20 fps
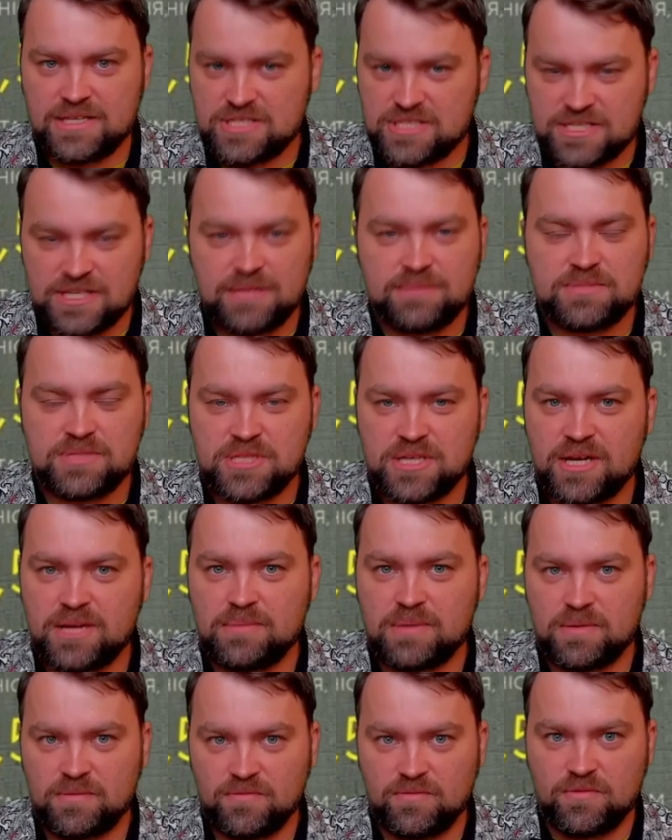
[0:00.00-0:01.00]
same
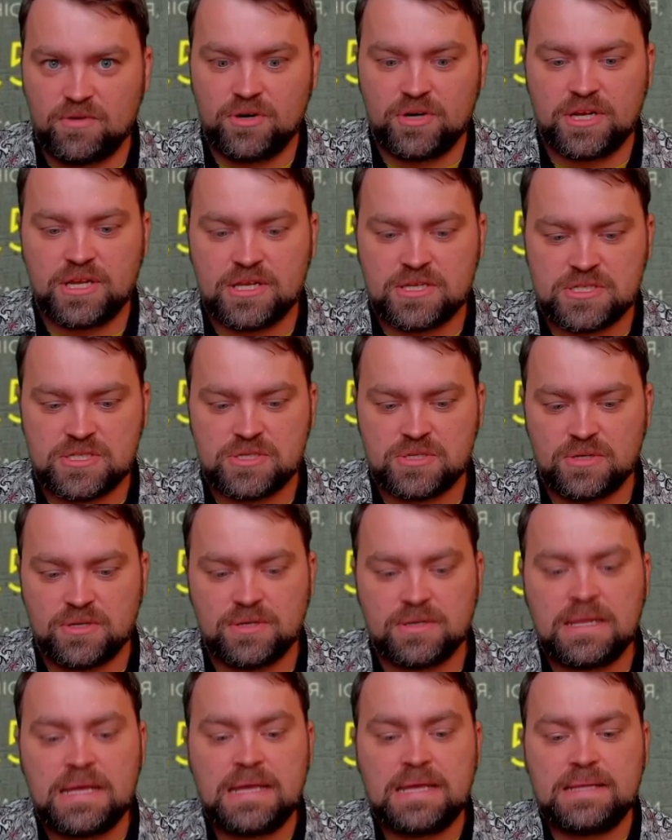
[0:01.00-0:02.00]
time I'm very
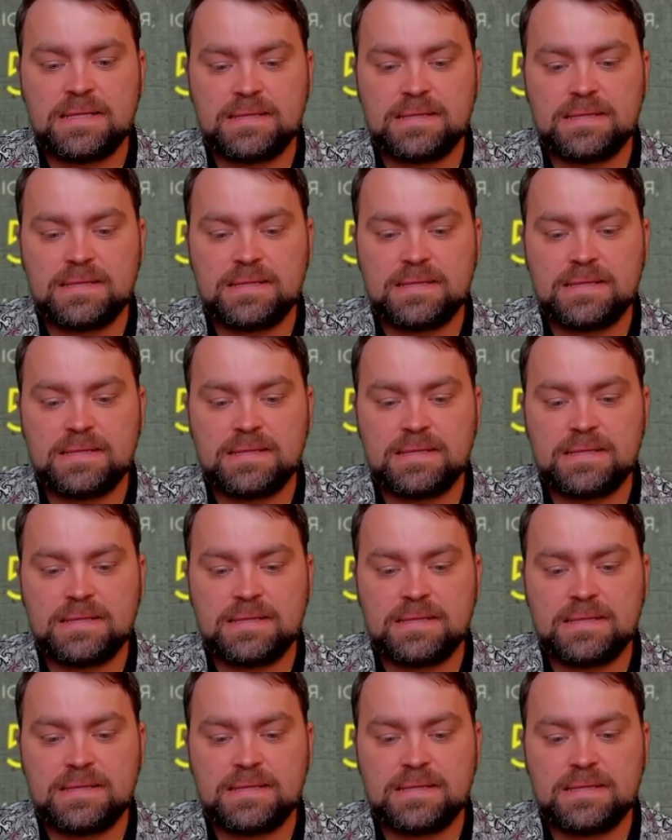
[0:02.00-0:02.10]
concerned